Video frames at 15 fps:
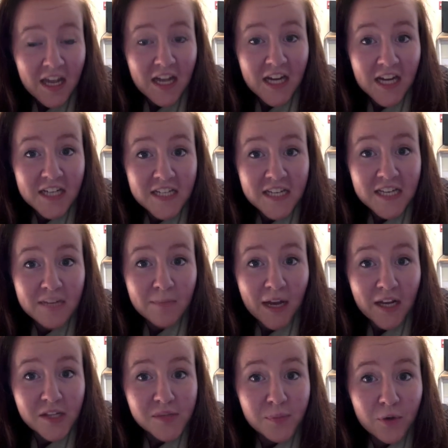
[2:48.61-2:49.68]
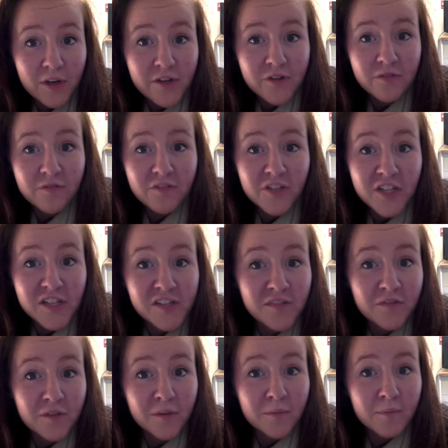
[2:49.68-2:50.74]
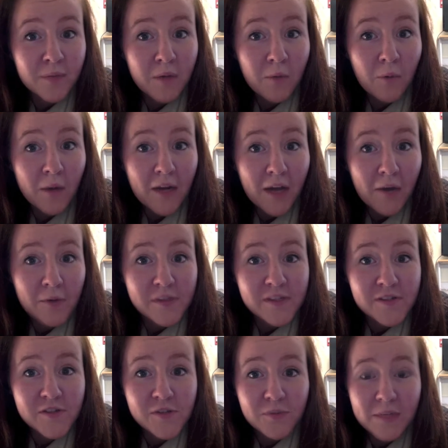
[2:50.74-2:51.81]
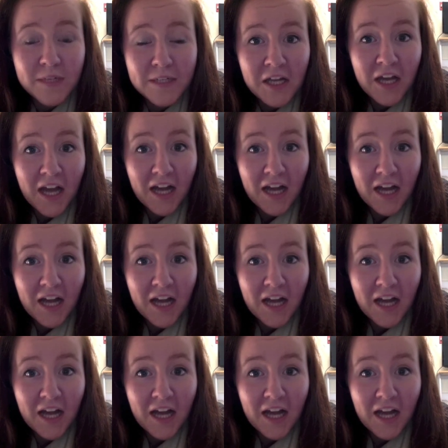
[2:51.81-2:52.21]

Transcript: and I take my inspiration for this from when I was in Sweeney.